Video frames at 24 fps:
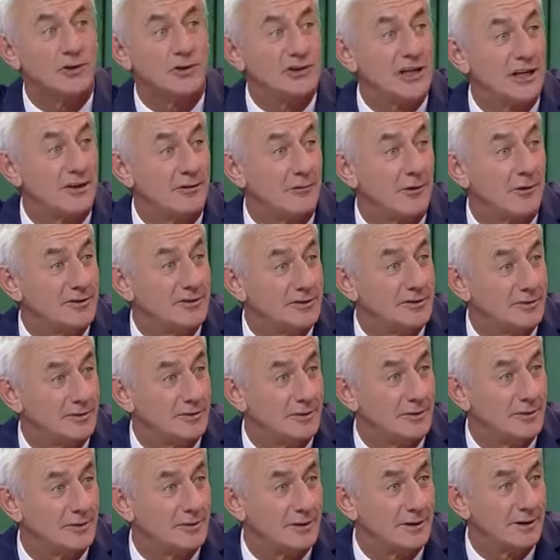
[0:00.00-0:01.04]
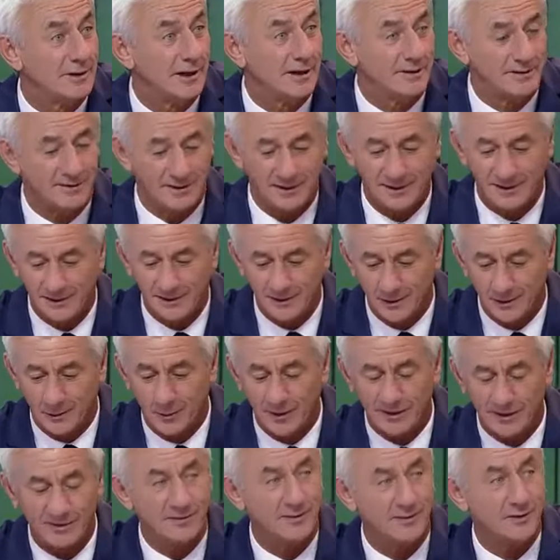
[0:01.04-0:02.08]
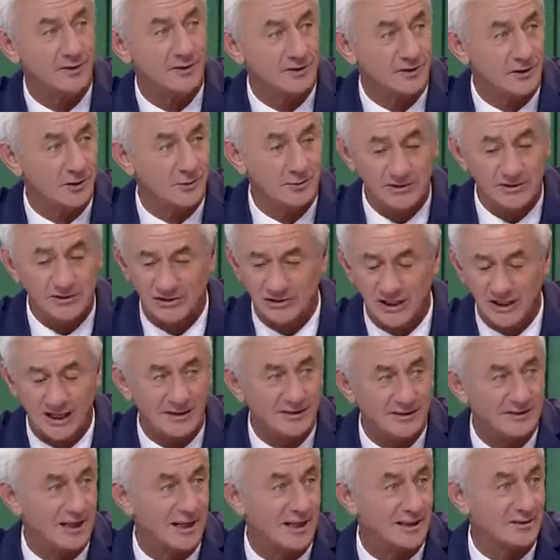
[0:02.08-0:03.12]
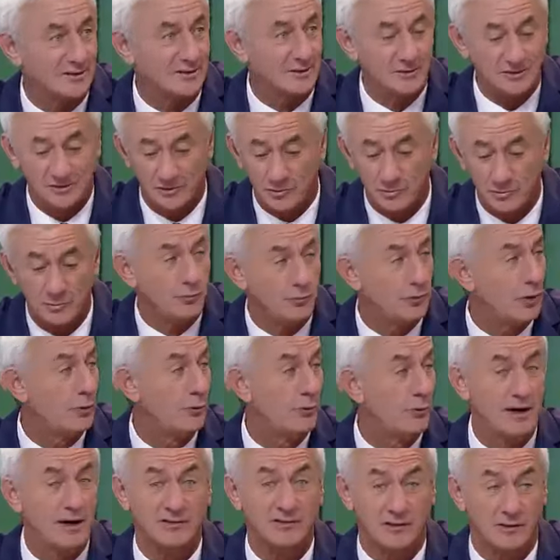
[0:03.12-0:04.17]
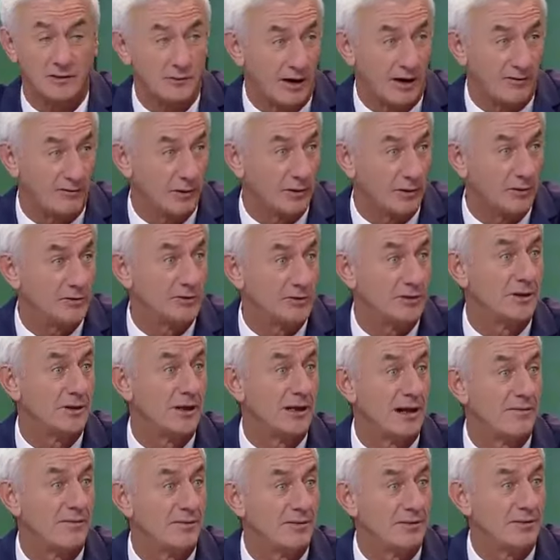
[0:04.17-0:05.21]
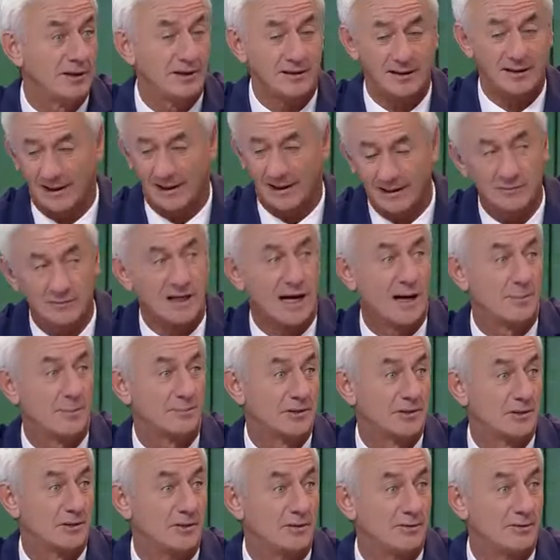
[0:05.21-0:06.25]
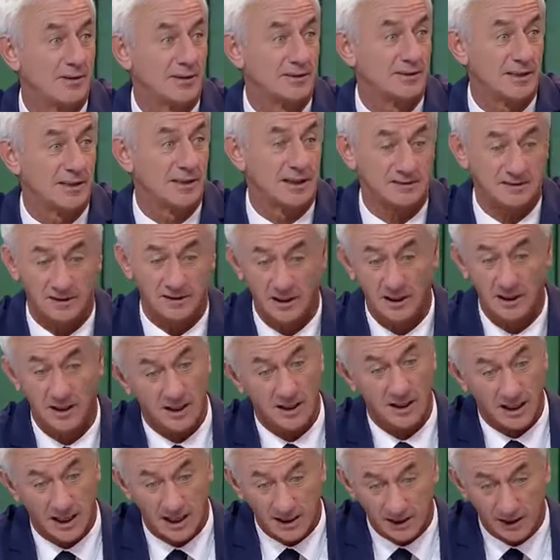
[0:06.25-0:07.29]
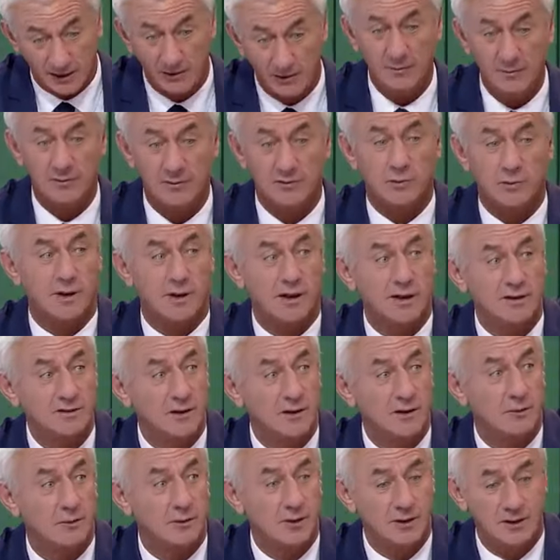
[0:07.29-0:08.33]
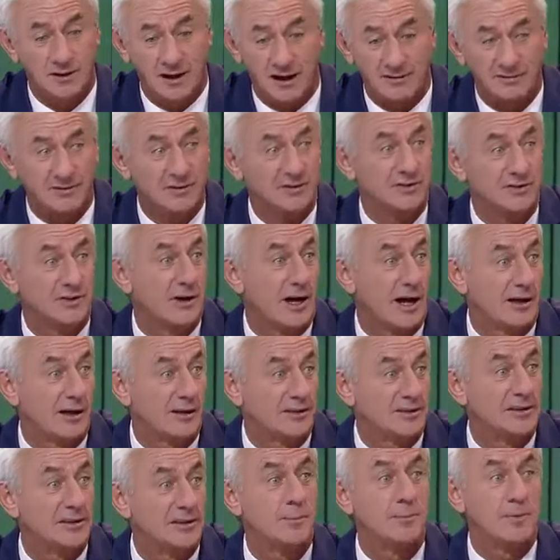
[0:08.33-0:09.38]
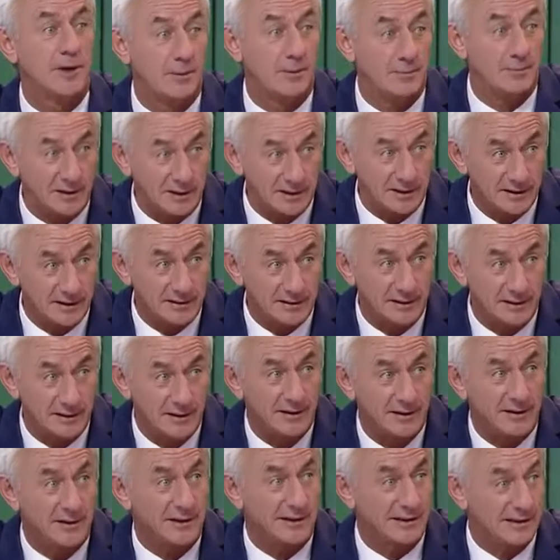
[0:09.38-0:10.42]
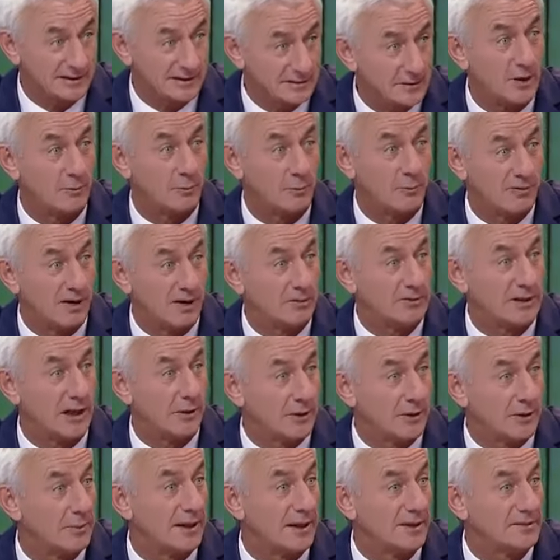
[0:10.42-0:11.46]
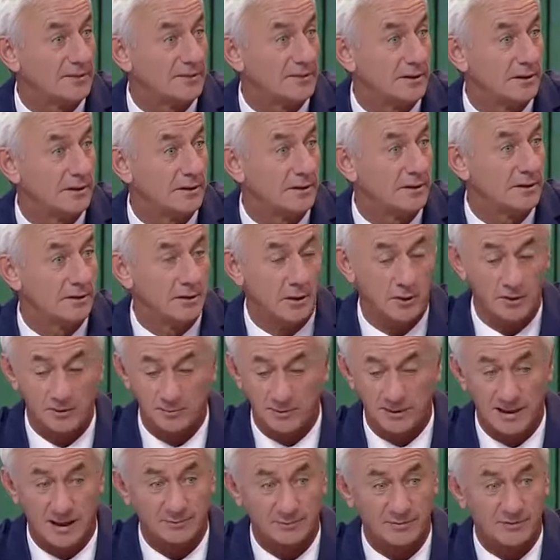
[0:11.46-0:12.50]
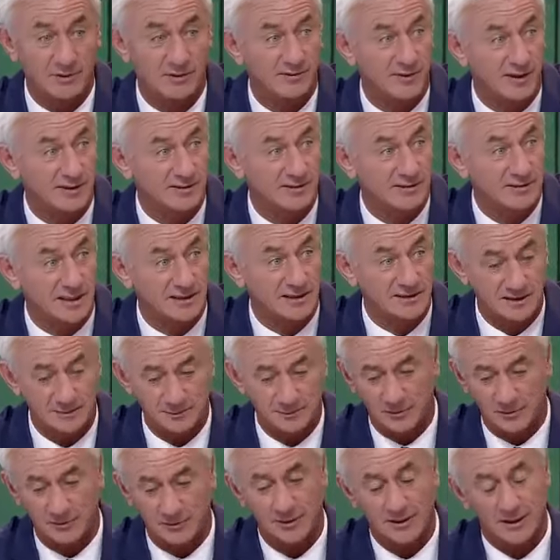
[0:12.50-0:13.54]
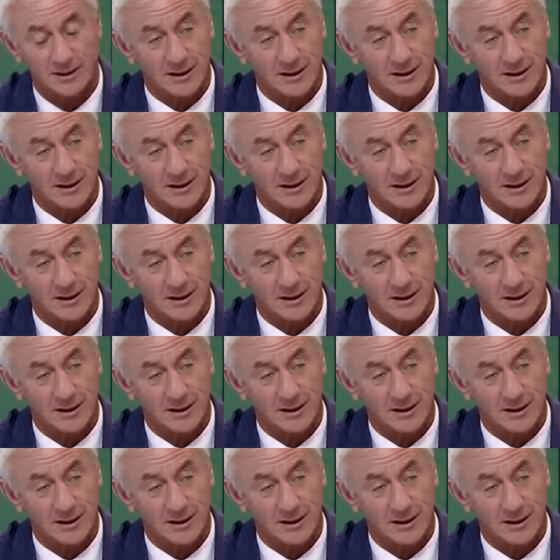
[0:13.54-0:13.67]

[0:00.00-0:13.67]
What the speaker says: generation. I think, you know, when he first came, he changed Arsenal into a new revolution and everything, and he was absolutely fantastic. I agree with Dwight, you know, after Sir Alex in the Premier League, he's without doubt the best. You know, he's been absolutely fantastic, but,